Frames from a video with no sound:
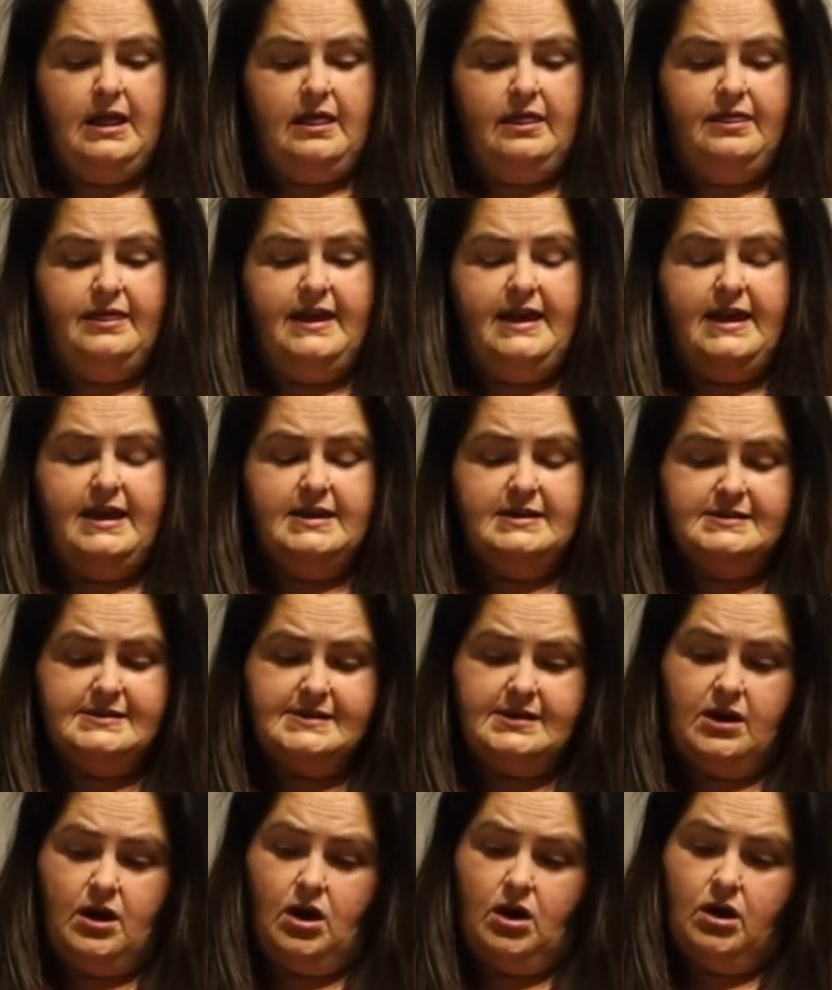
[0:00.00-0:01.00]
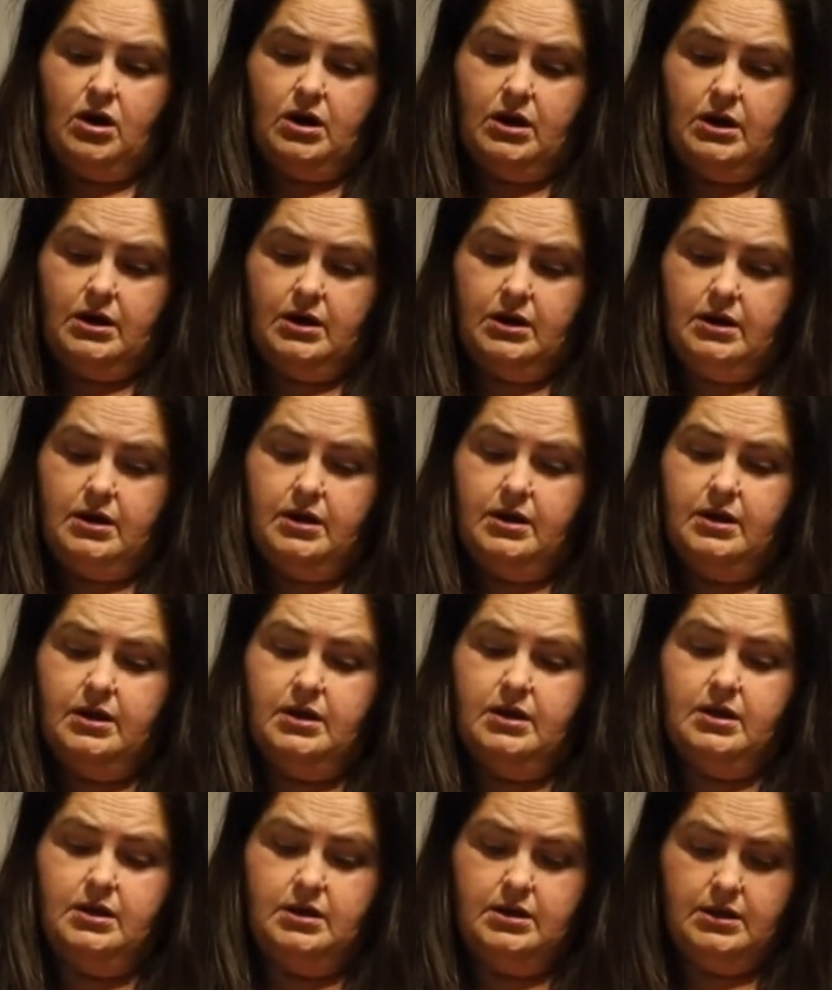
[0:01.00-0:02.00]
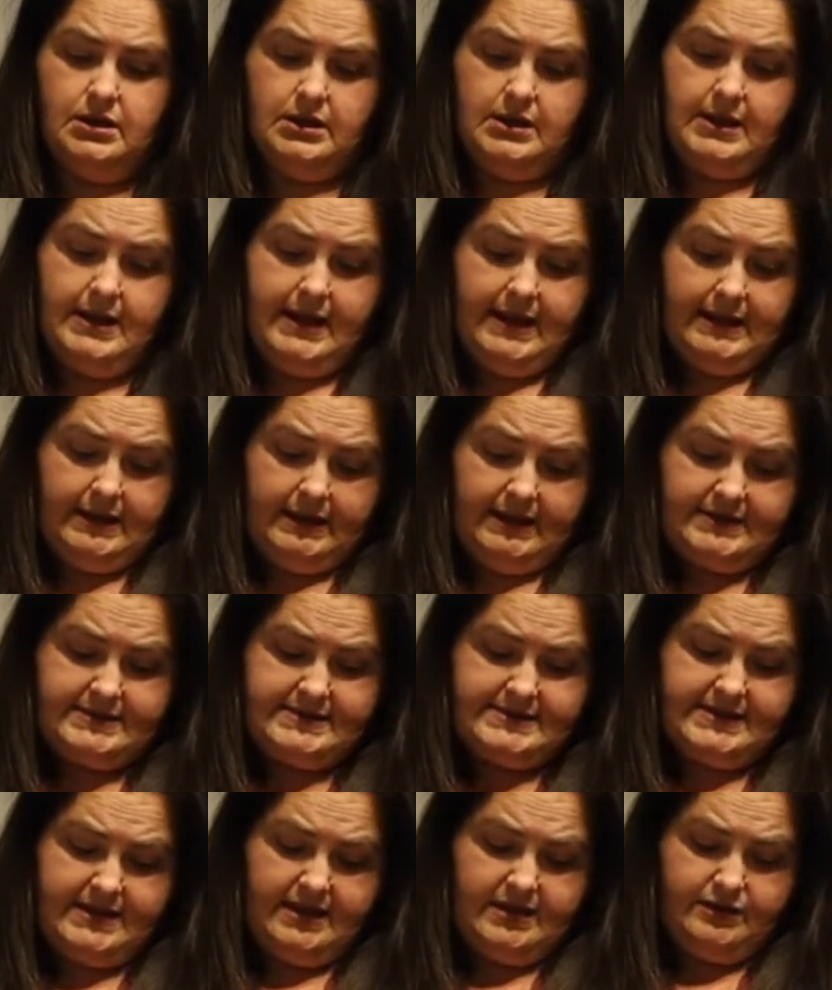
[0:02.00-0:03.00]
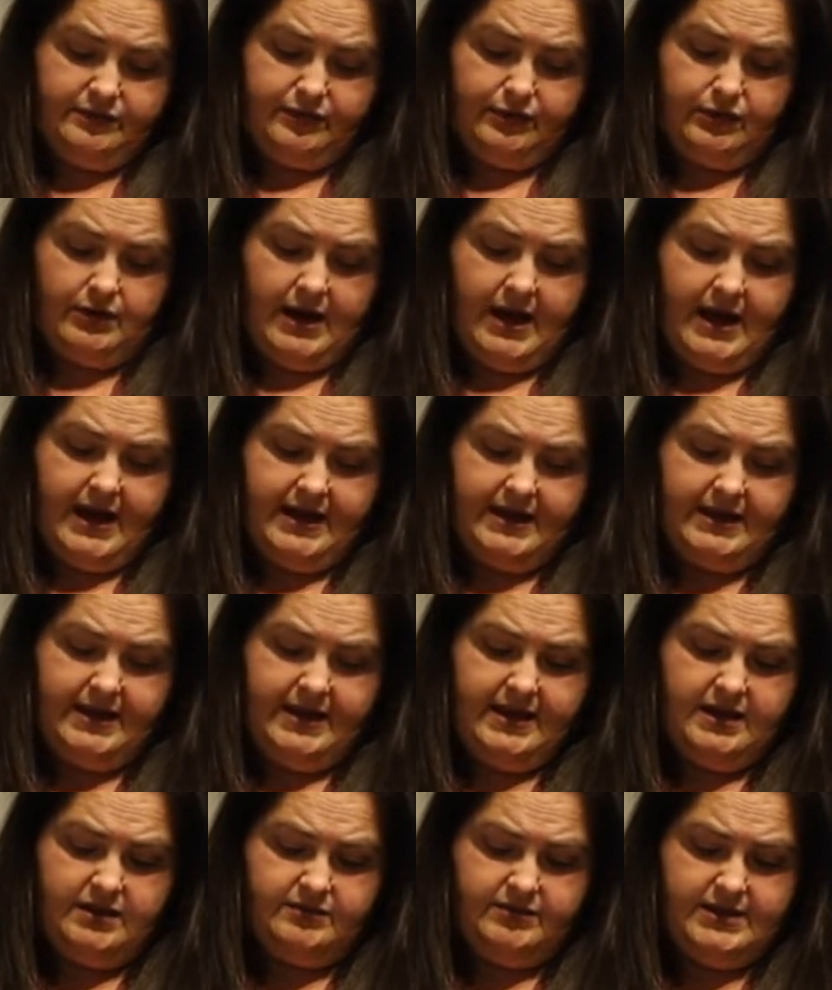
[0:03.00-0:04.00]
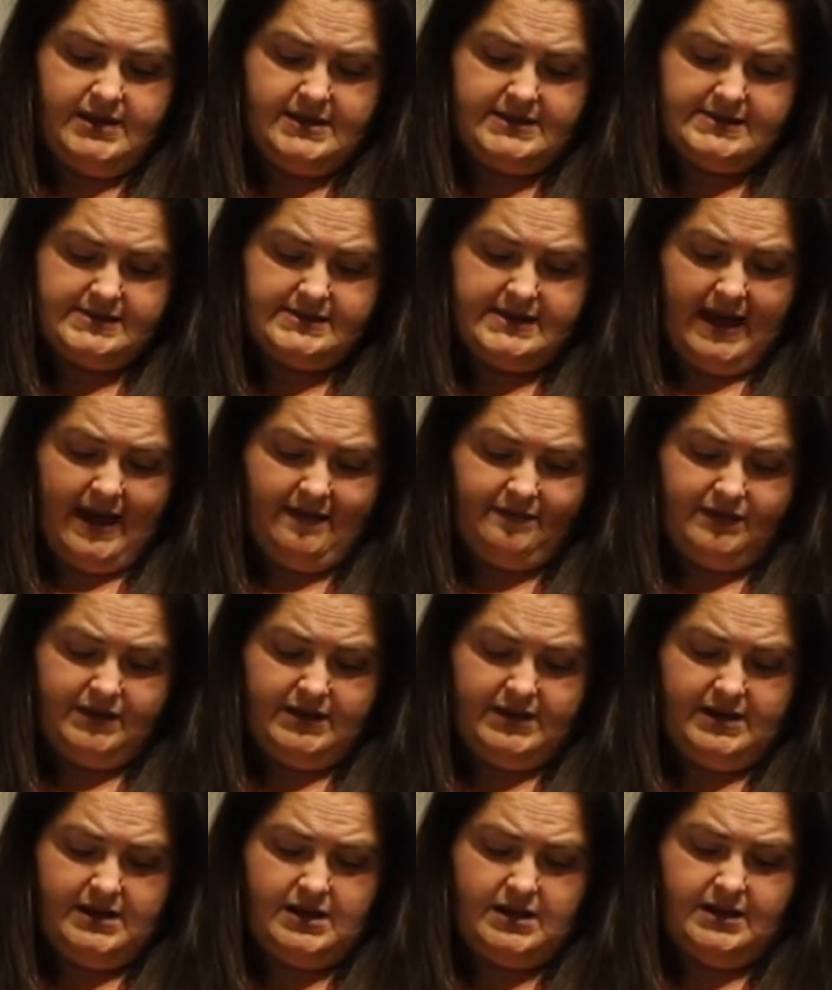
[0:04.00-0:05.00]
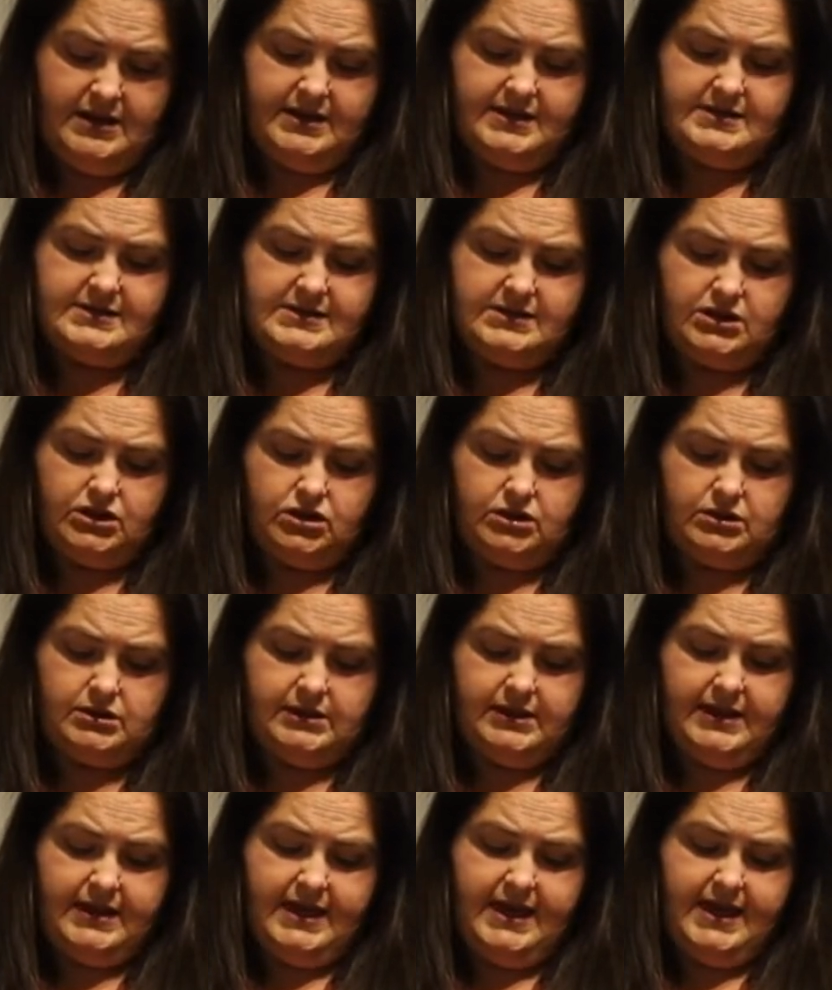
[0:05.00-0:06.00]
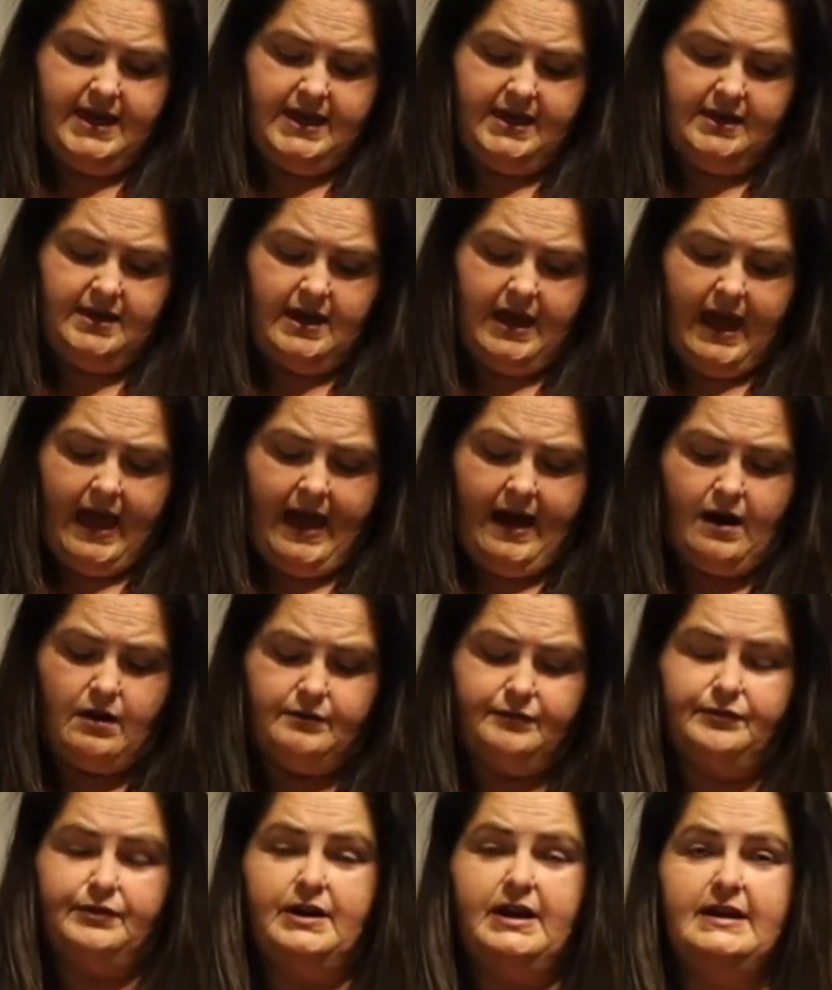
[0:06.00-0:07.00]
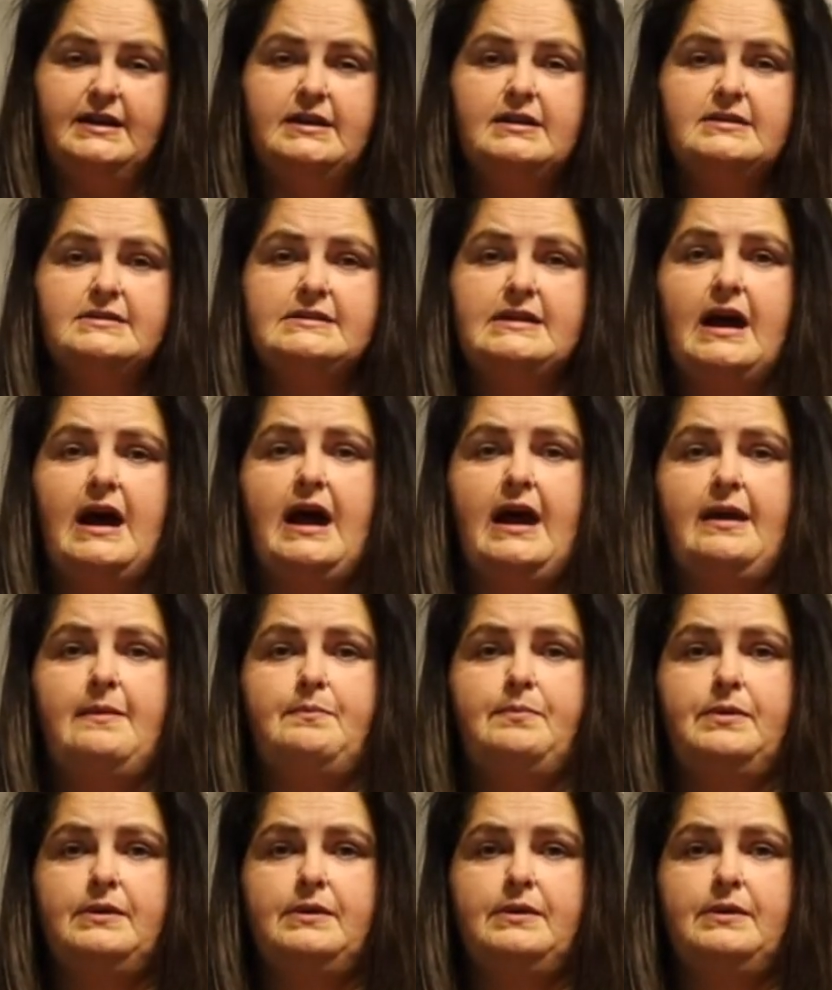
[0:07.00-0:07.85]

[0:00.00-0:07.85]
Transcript: These are, let's see, the variety of this daffodil is King Alfred type.